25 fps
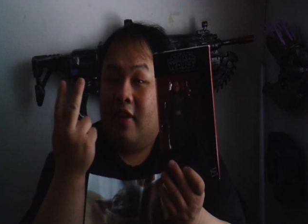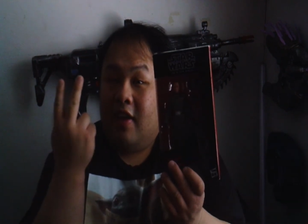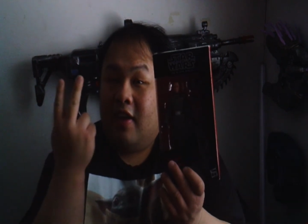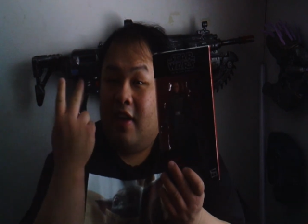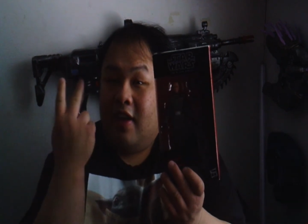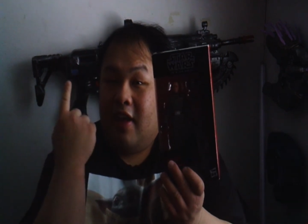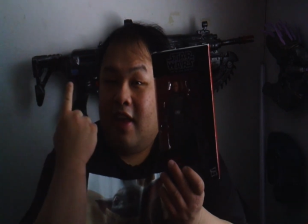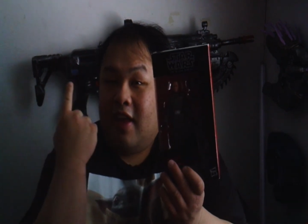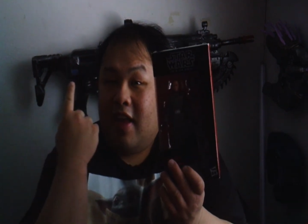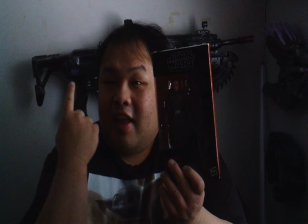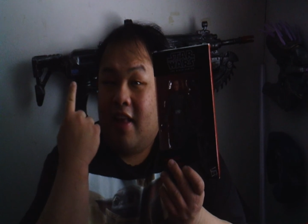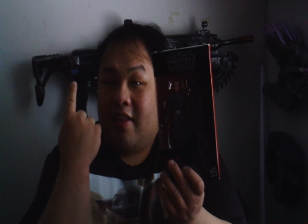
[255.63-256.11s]

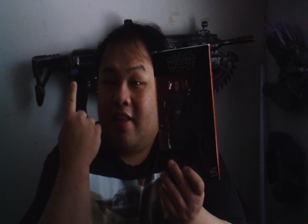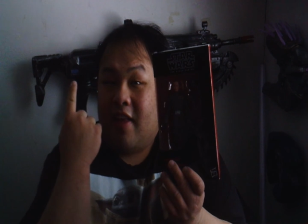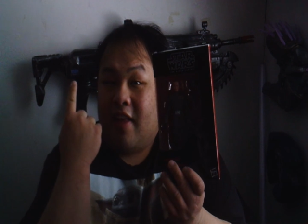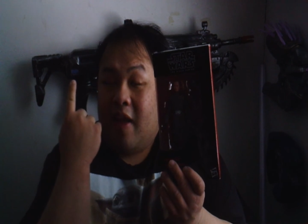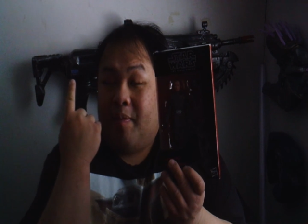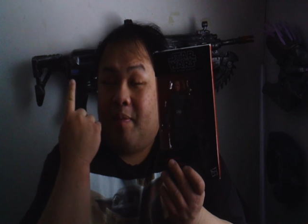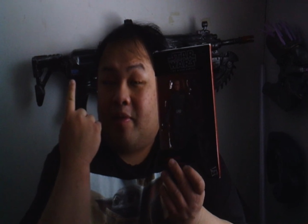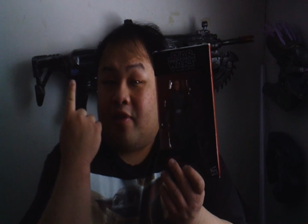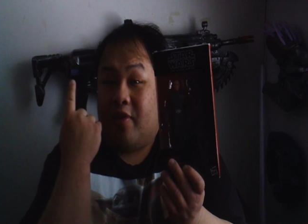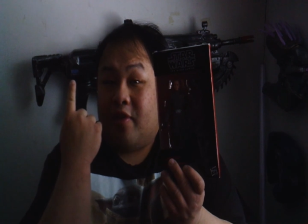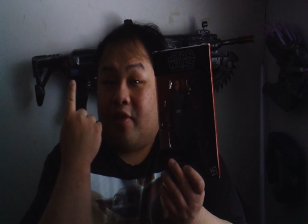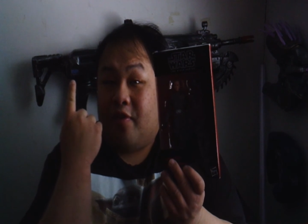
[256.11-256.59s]
In
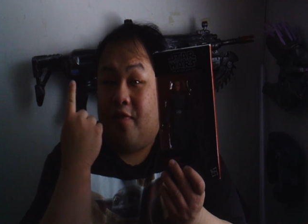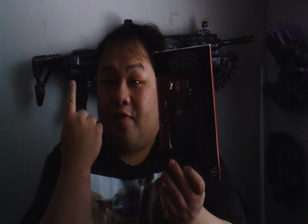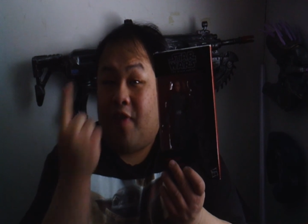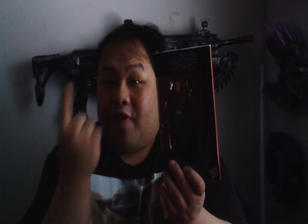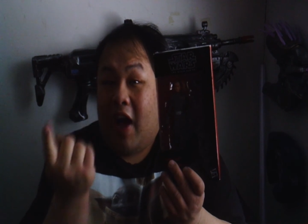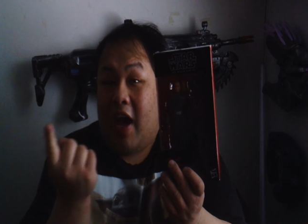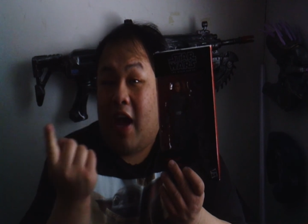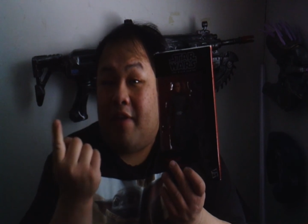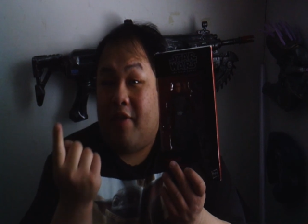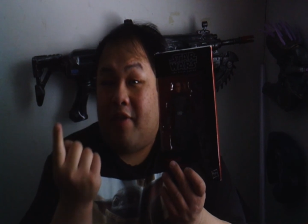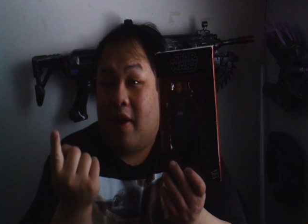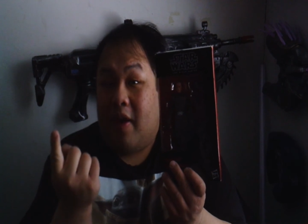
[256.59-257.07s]
Episode 5, The
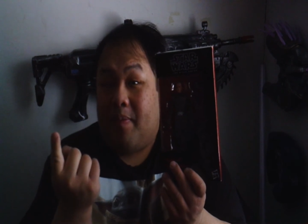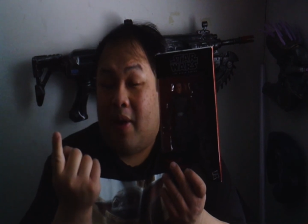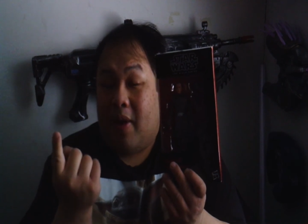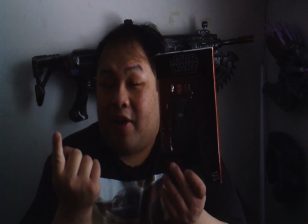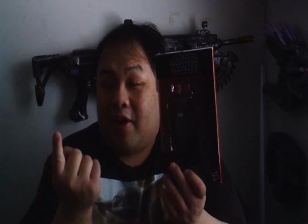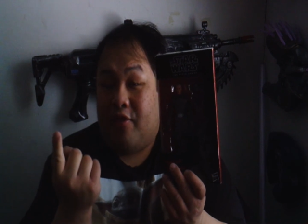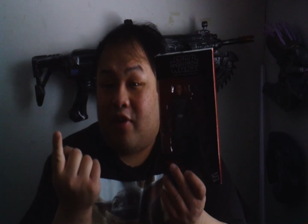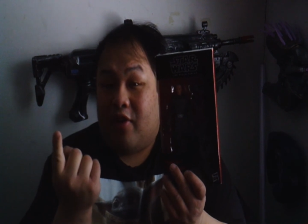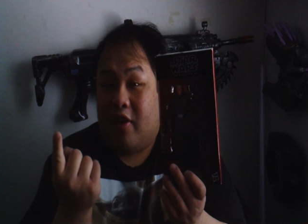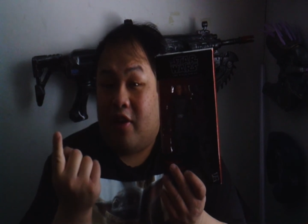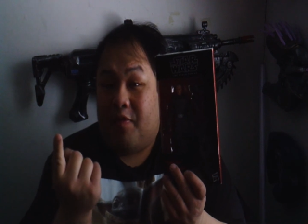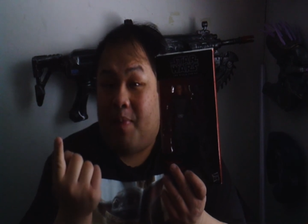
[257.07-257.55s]
Empire Strikes
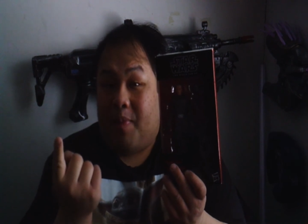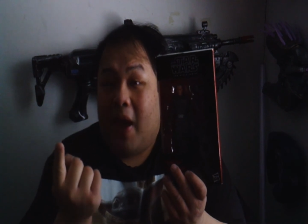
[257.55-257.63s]
Back,